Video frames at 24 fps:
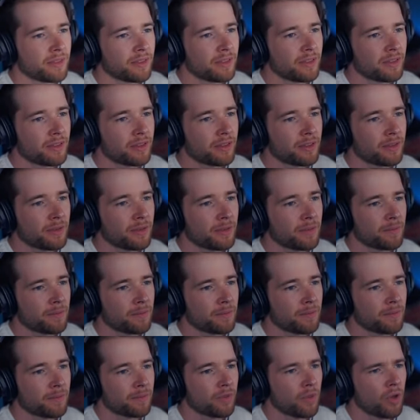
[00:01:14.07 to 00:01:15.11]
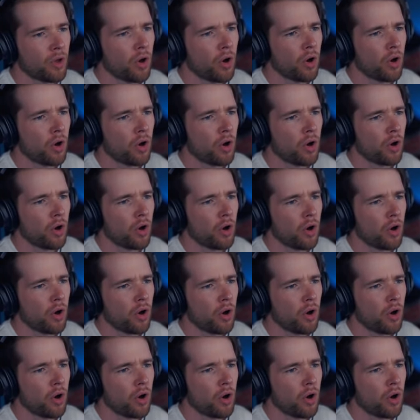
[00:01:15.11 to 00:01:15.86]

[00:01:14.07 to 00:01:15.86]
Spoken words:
(no one is talking)